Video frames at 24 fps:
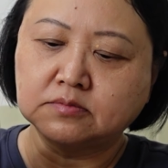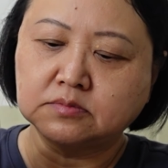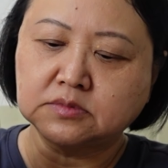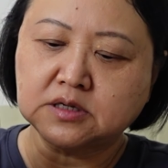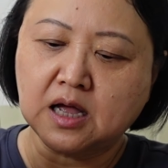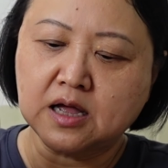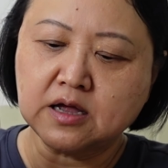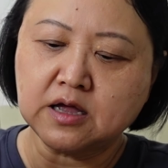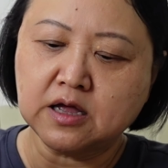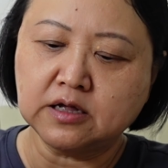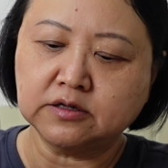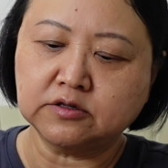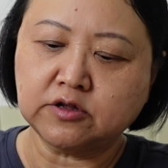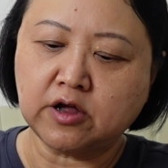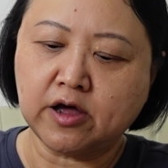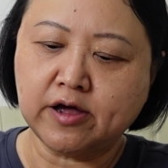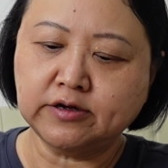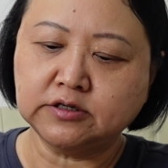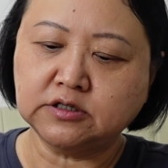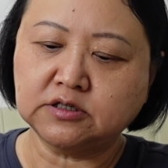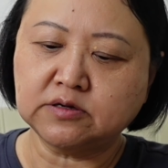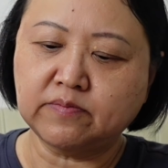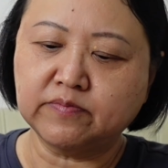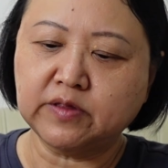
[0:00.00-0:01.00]
I can
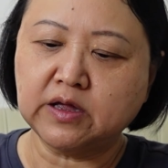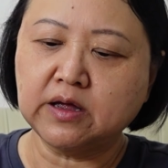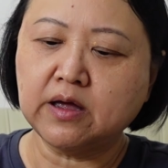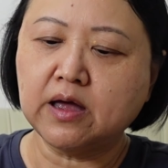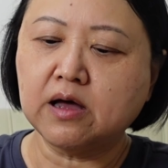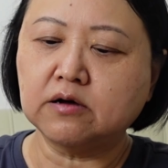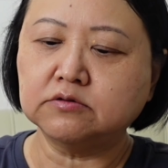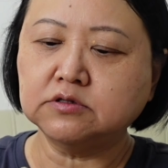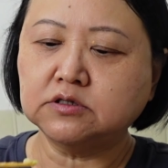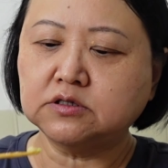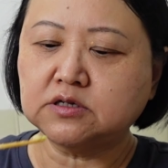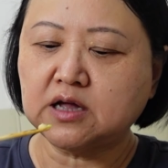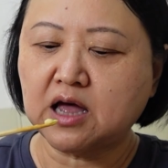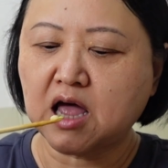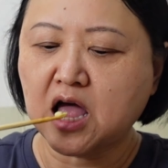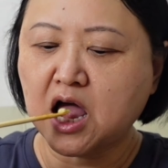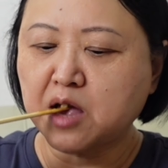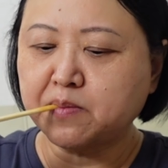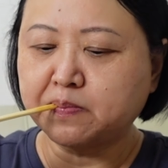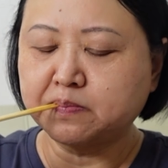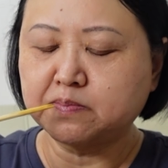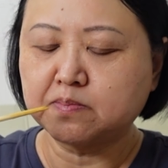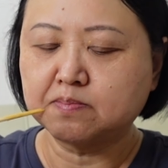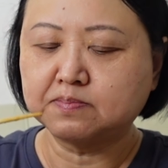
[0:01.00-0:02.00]
taste something else there.
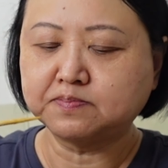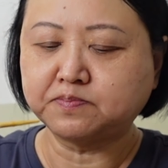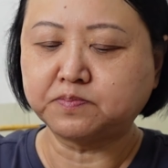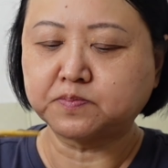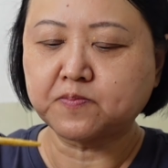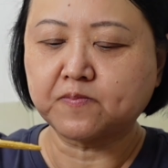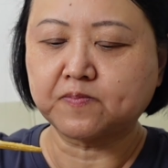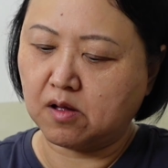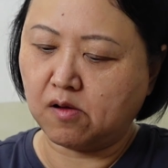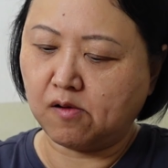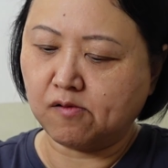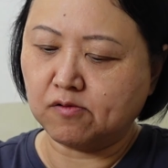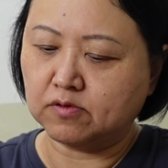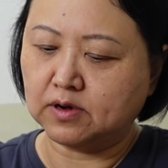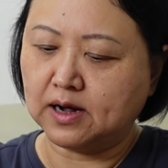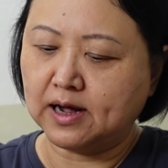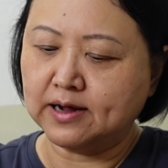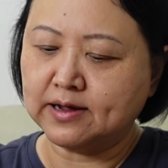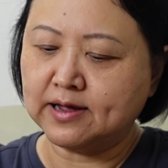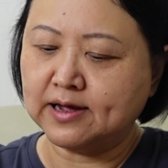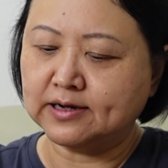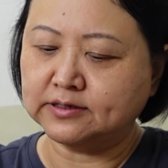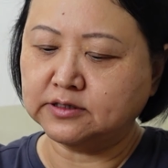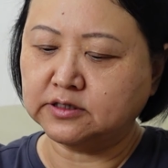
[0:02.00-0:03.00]
Oh, I
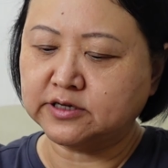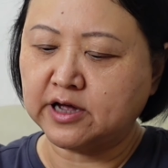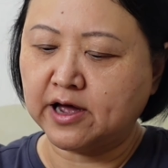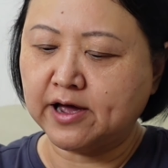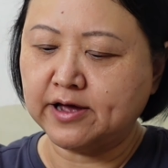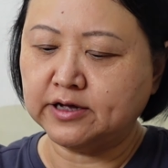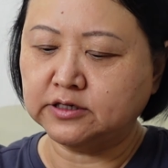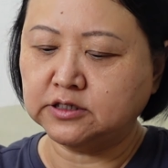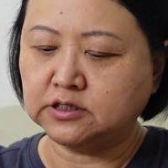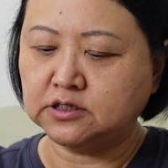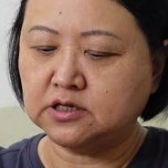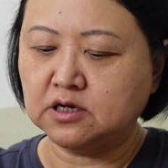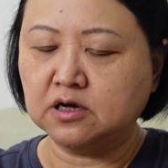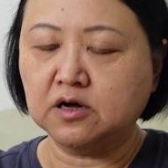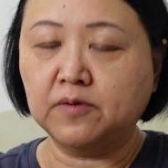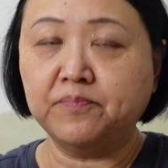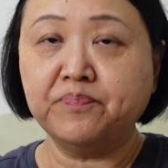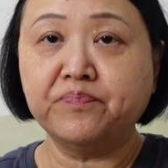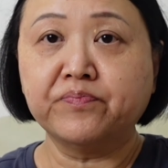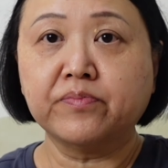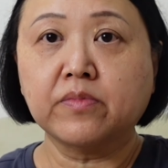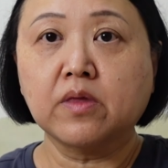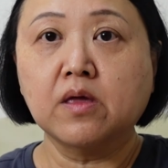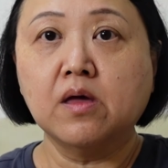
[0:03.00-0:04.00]
can taste the
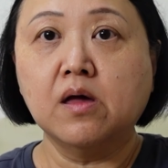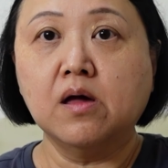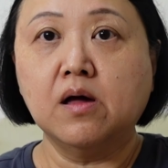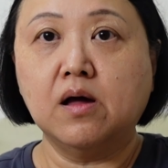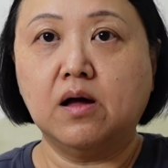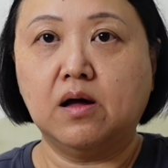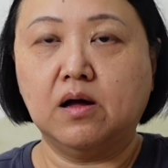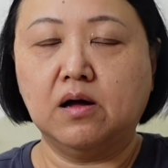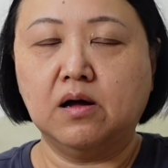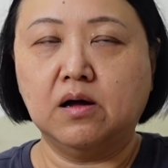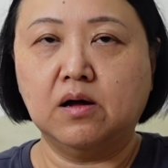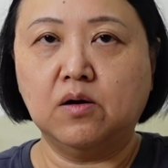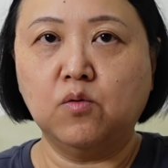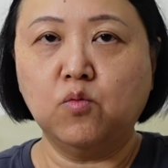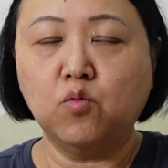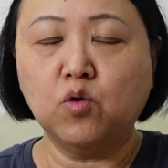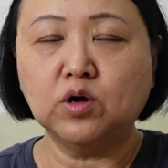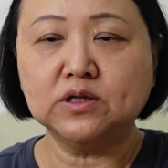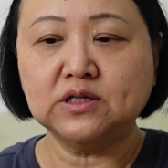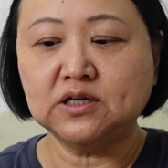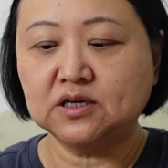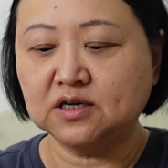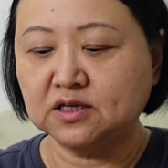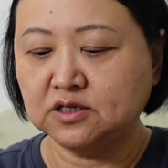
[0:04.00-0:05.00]

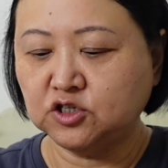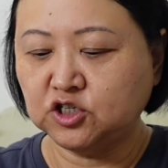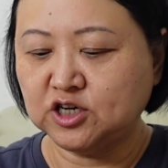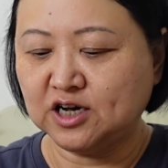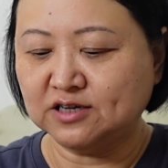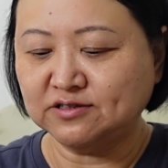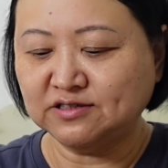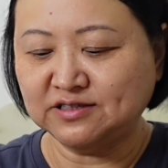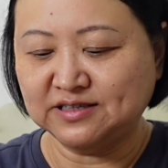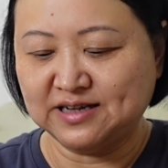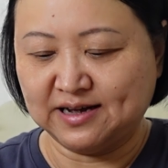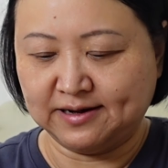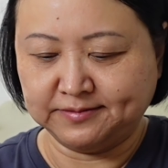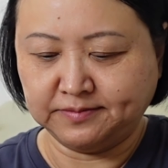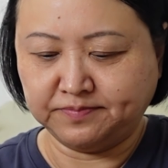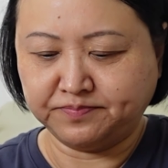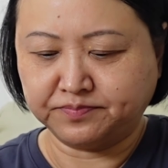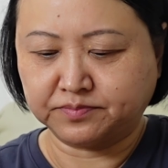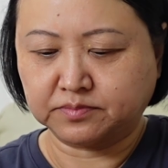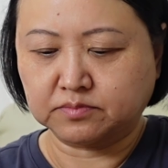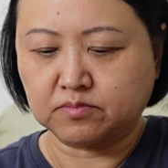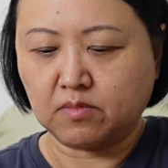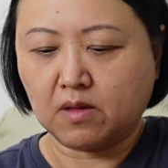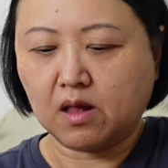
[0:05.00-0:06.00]
water chestnut.
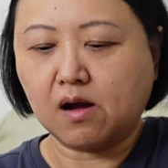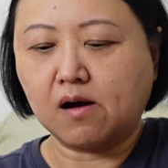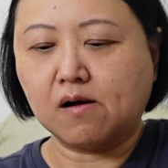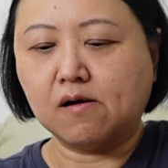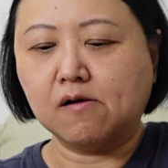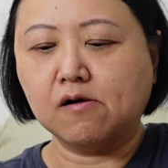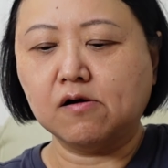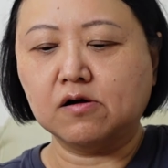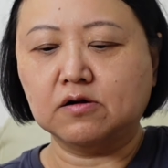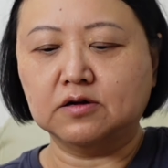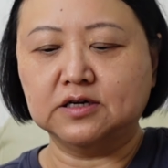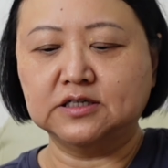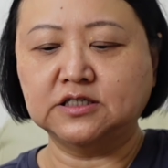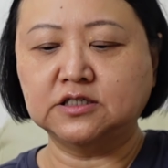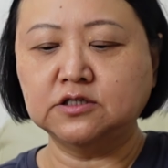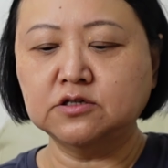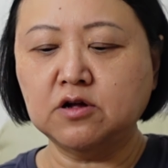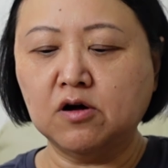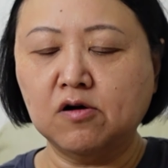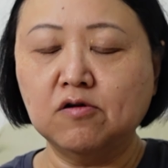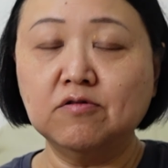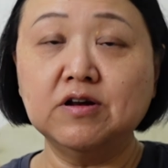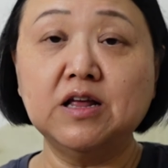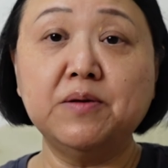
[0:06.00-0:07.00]
It's
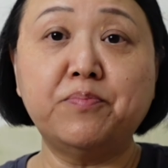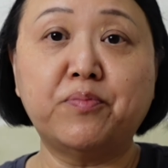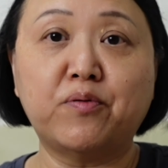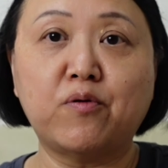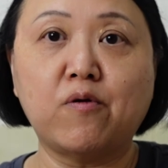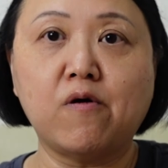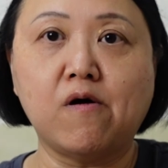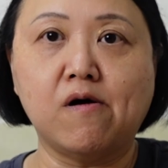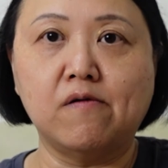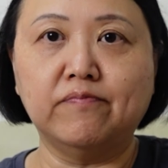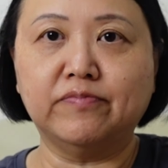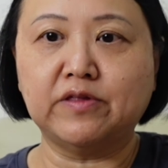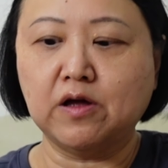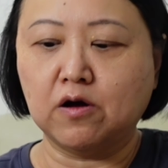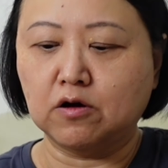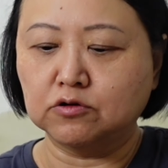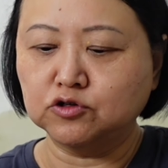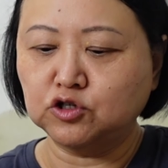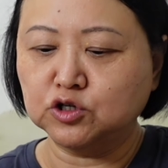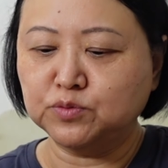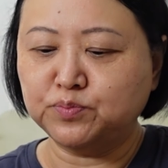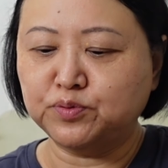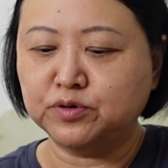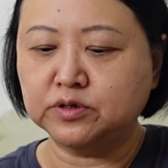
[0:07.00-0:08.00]
not only prawn, they
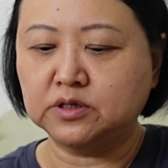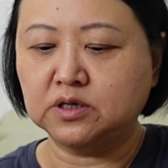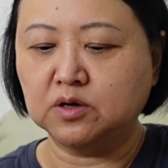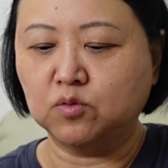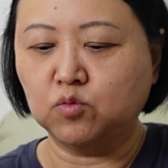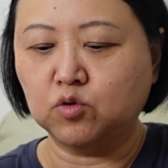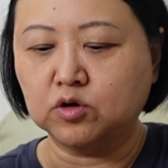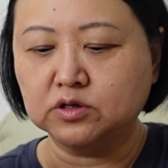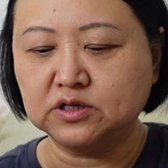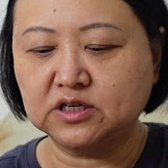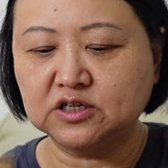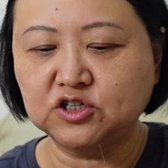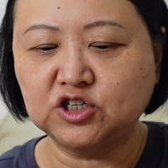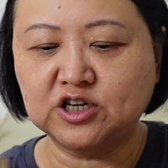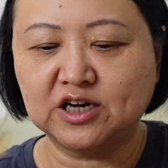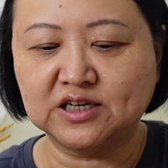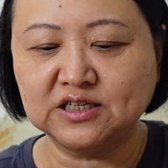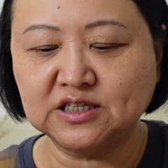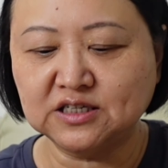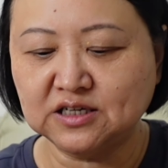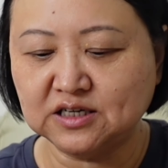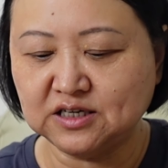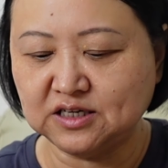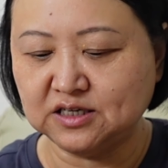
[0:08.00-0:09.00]
also put the water chestnut